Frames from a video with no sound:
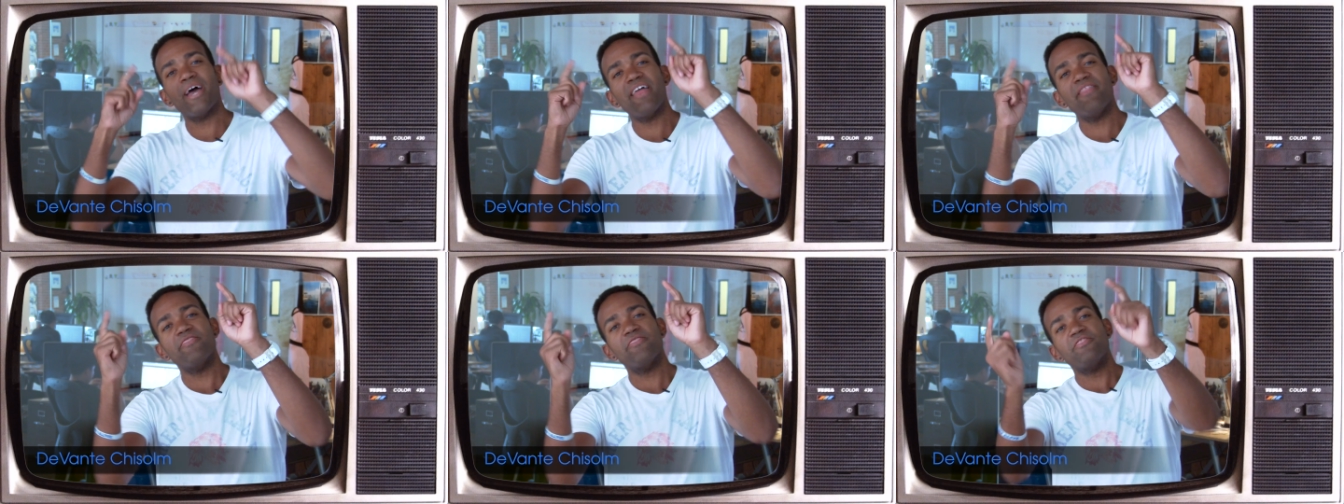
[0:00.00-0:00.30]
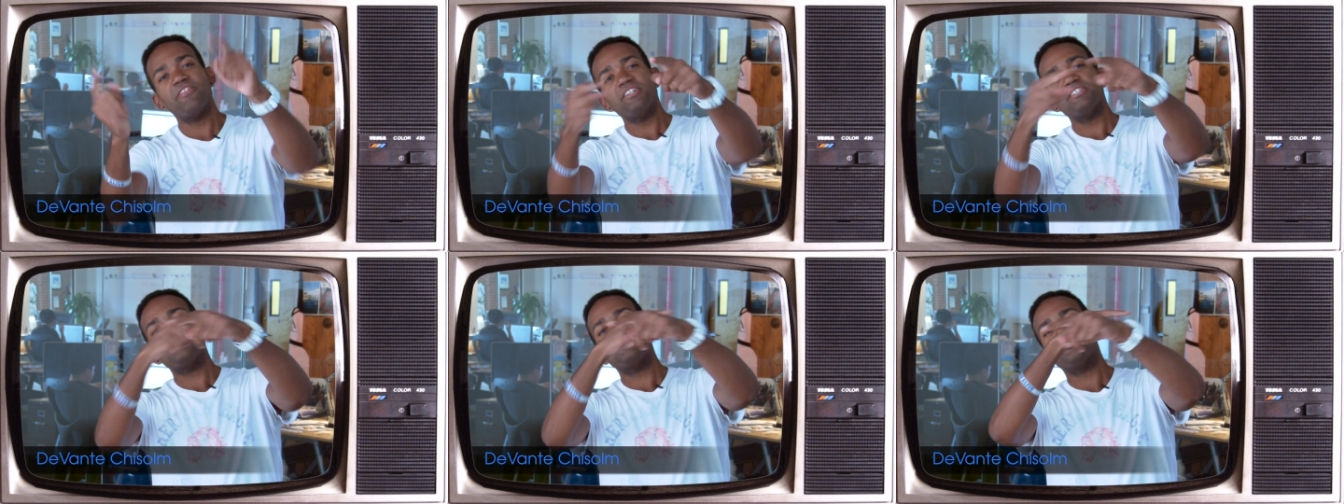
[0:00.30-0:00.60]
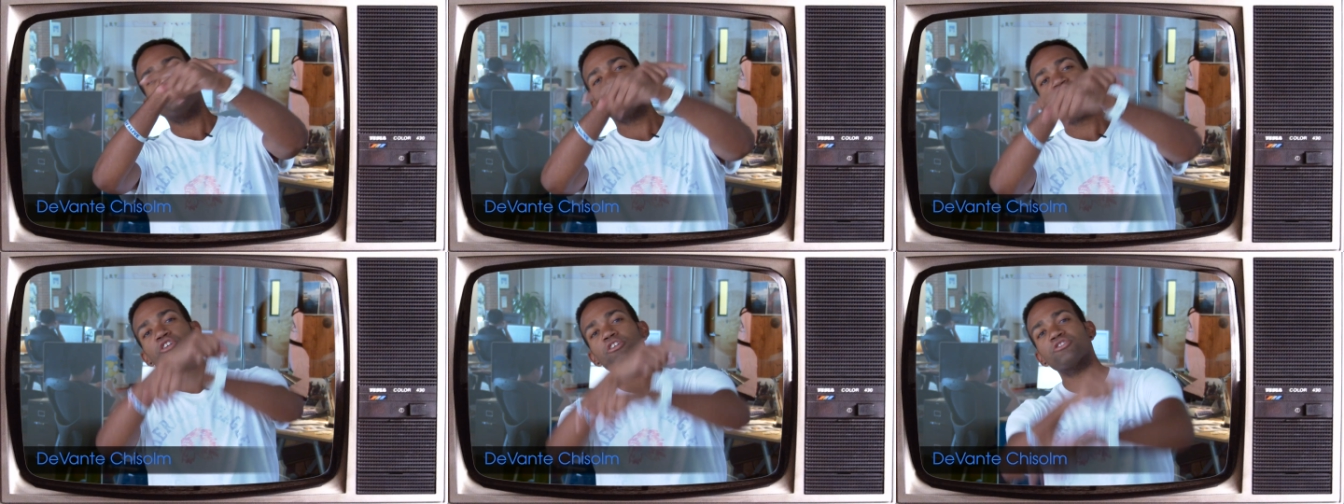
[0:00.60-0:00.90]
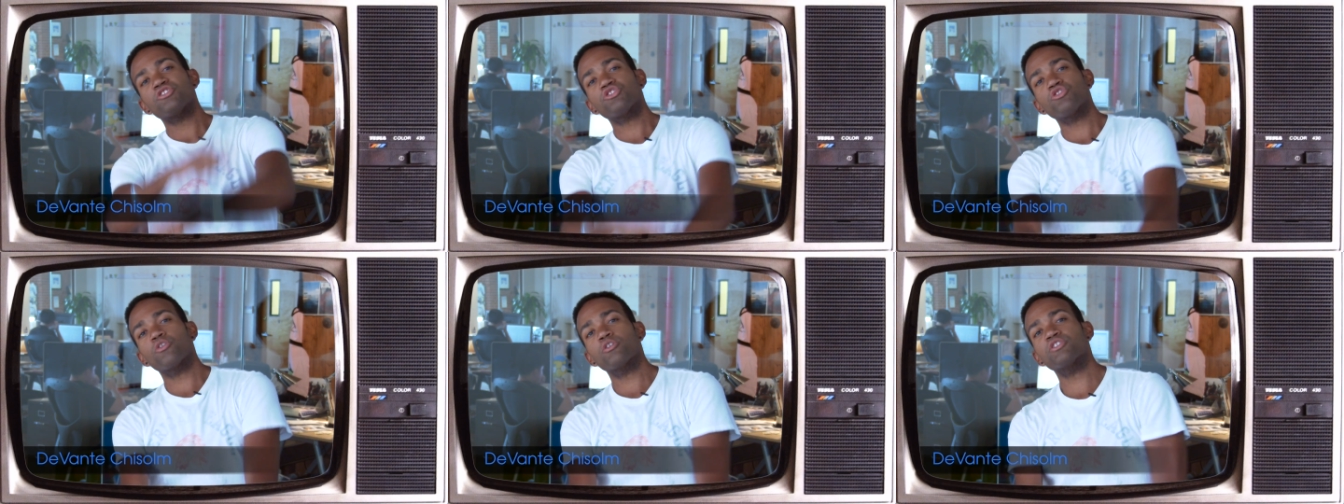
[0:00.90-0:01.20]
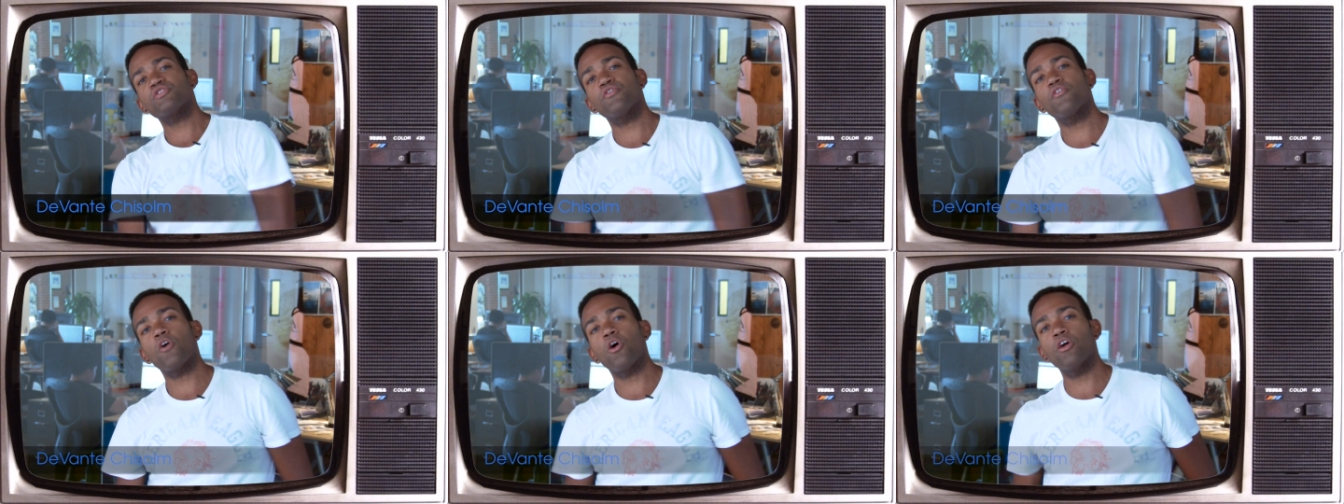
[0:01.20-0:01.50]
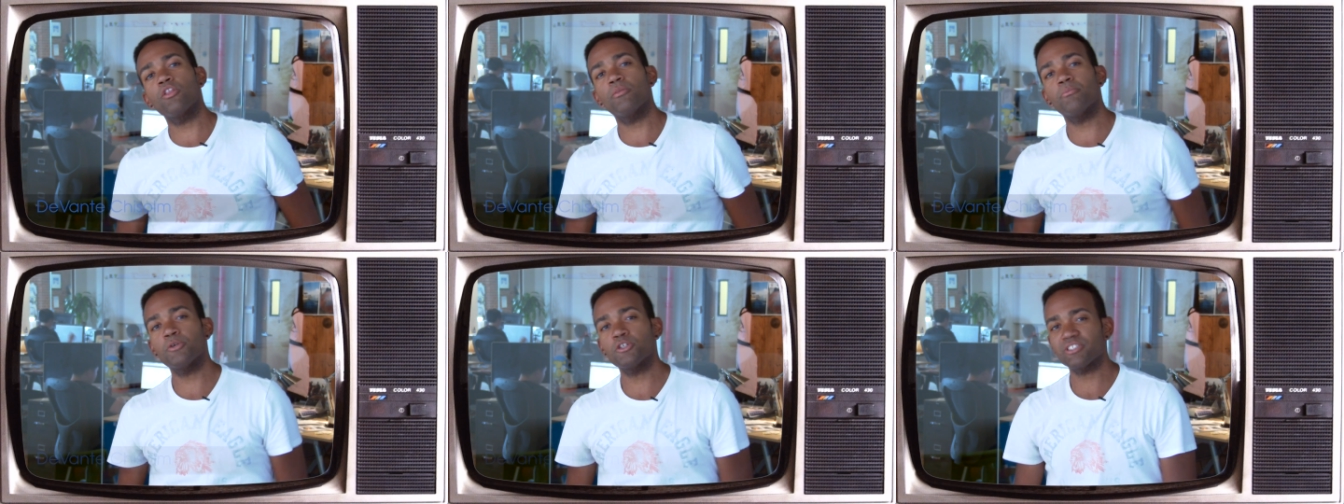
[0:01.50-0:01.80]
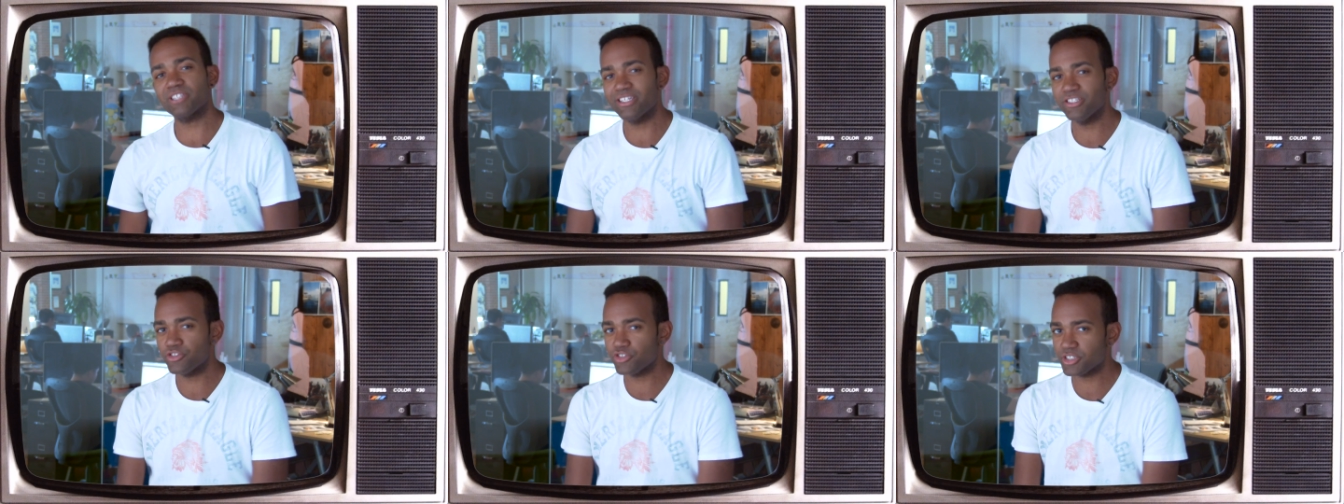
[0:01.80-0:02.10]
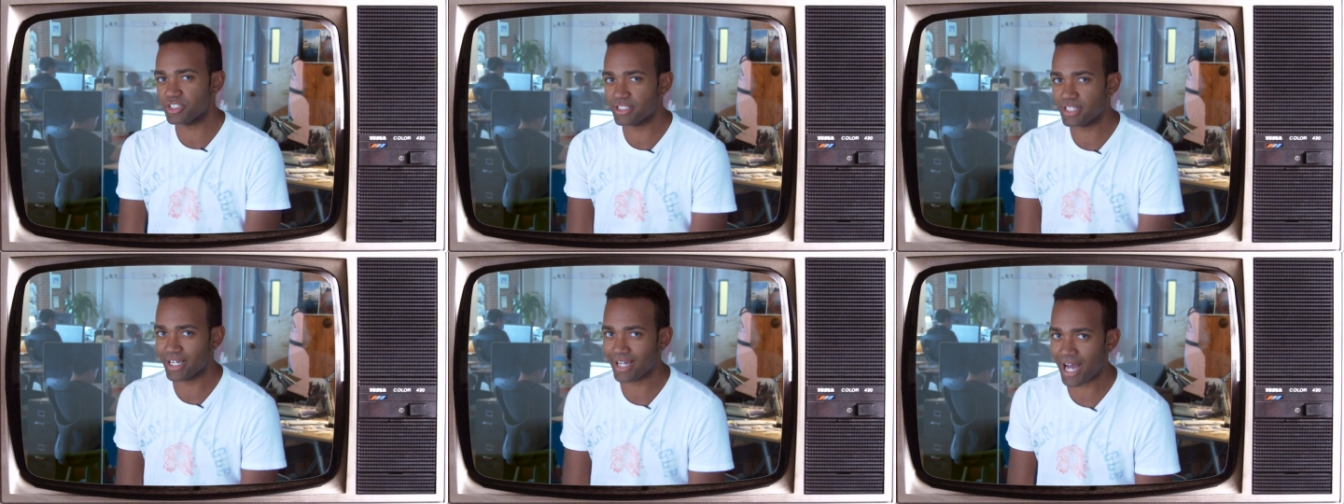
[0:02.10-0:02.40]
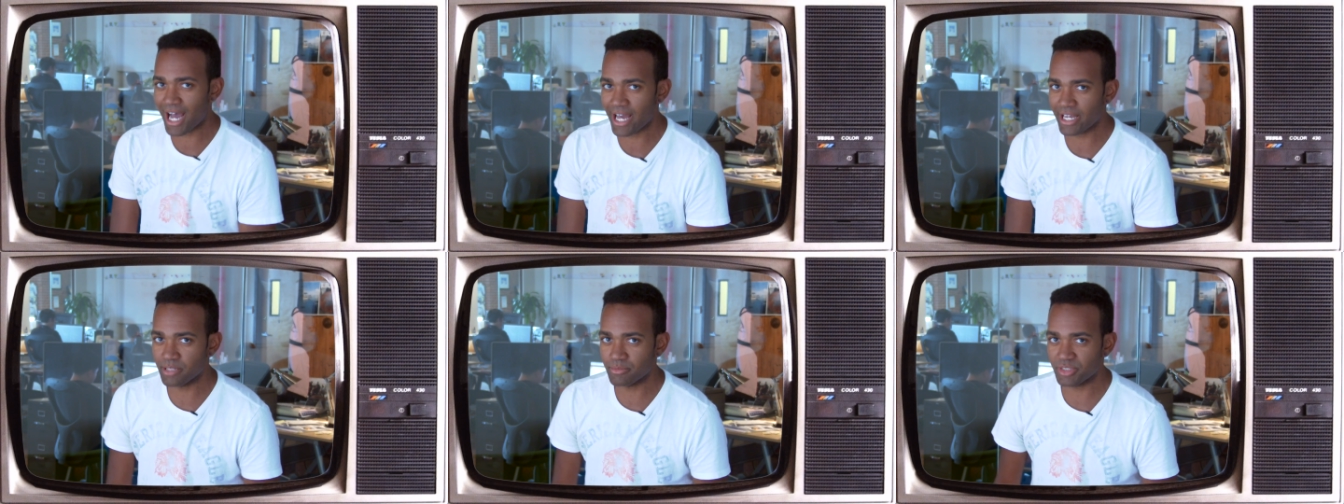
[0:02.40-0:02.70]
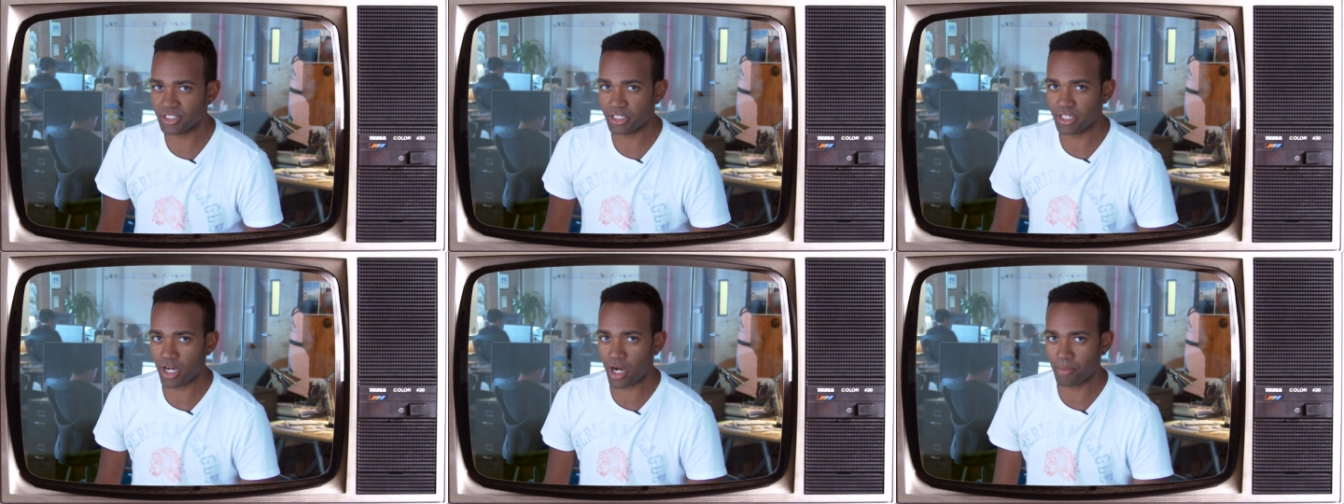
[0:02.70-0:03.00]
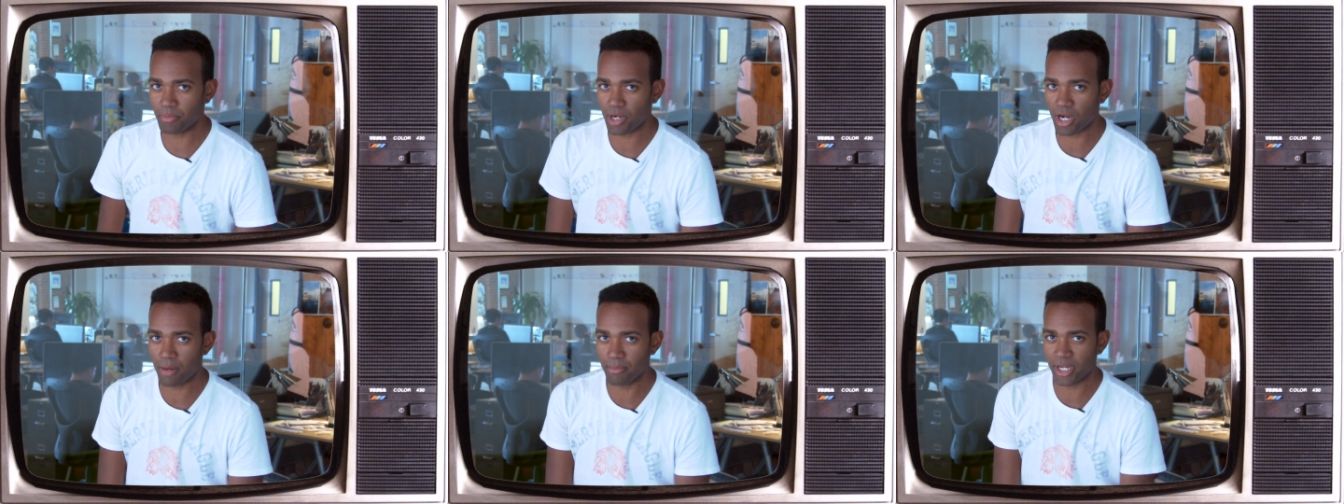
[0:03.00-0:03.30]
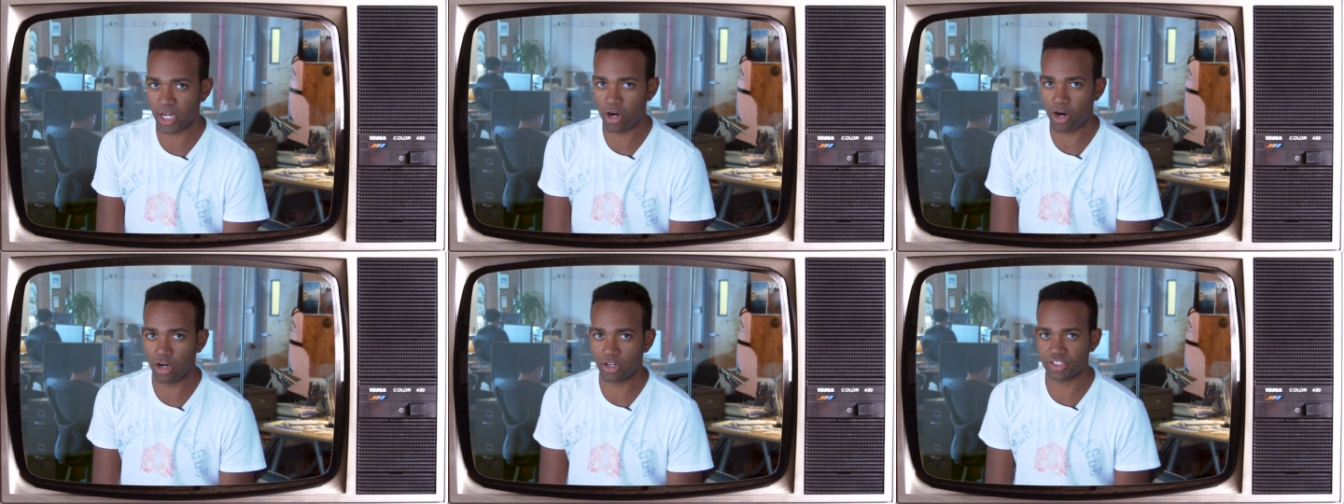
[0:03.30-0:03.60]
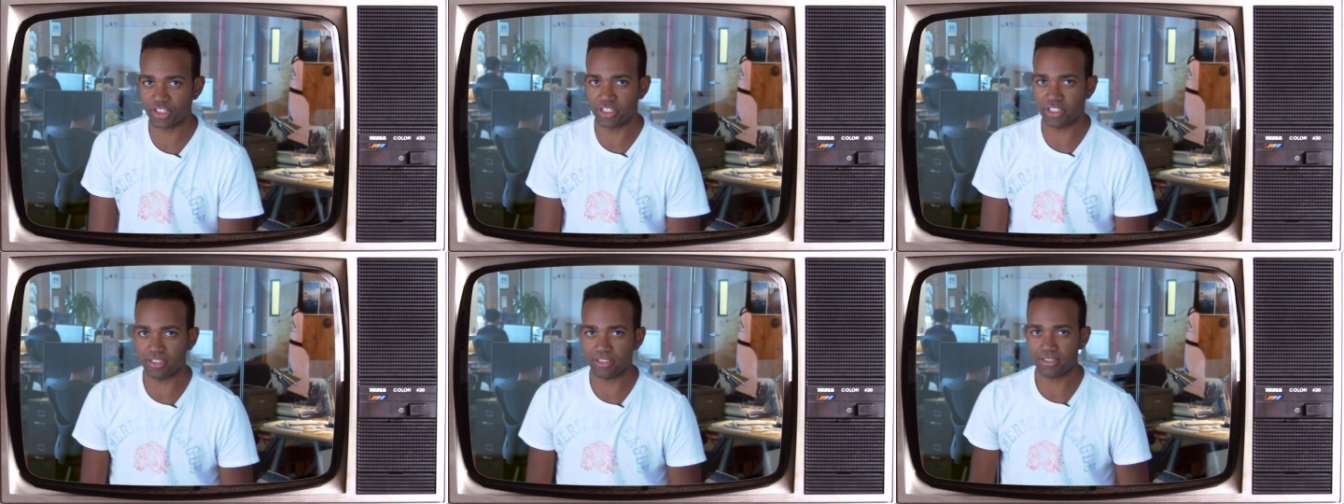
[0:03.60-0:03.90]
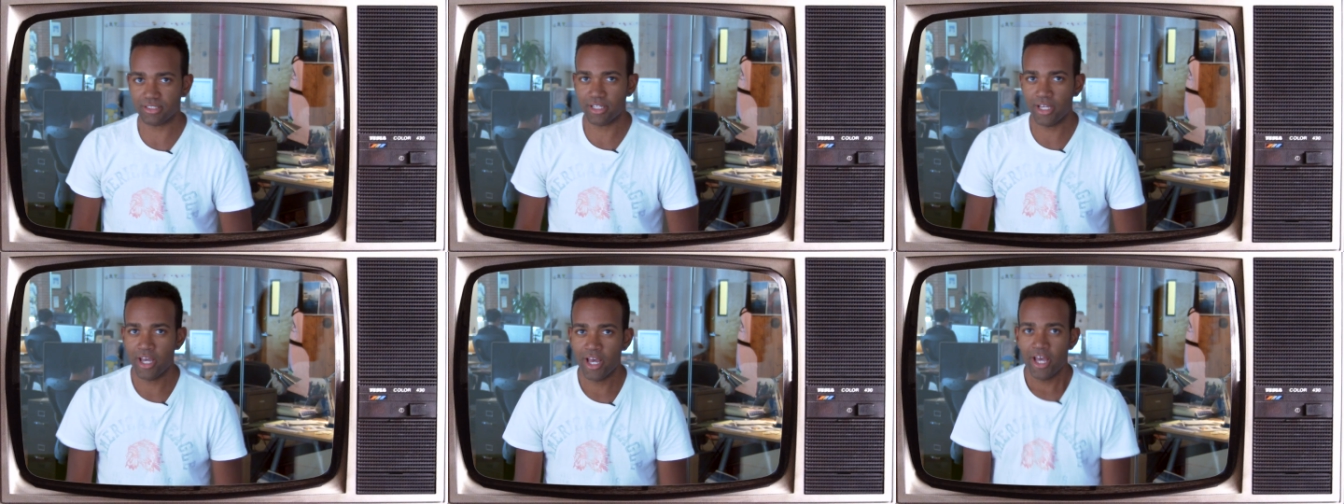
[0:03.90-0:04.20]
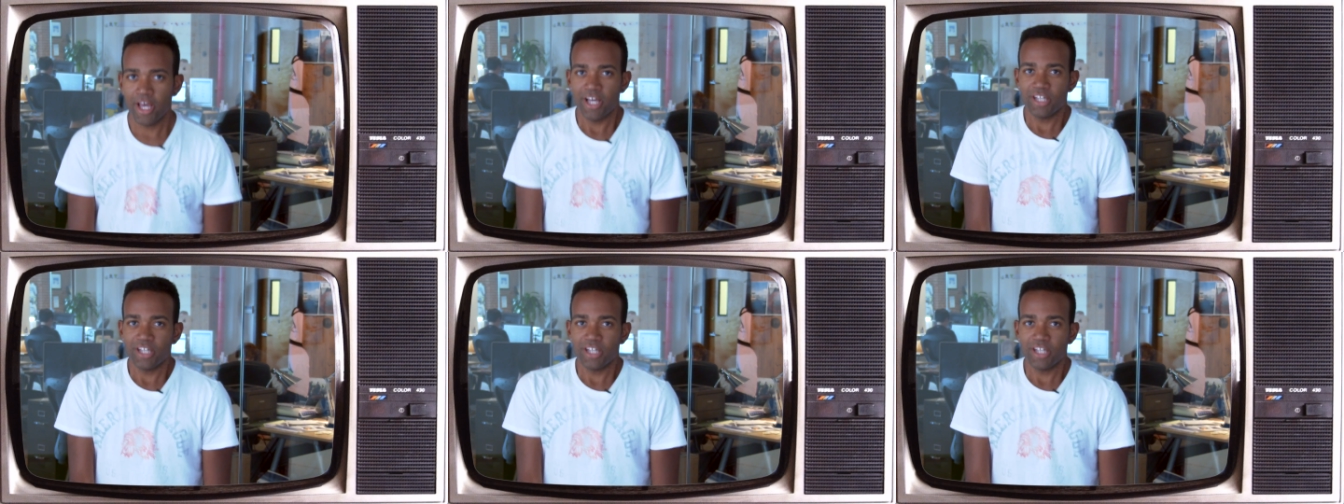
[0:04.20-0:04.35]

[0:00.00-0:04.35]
and this is your source for all the most interesting items in upcoming auctions.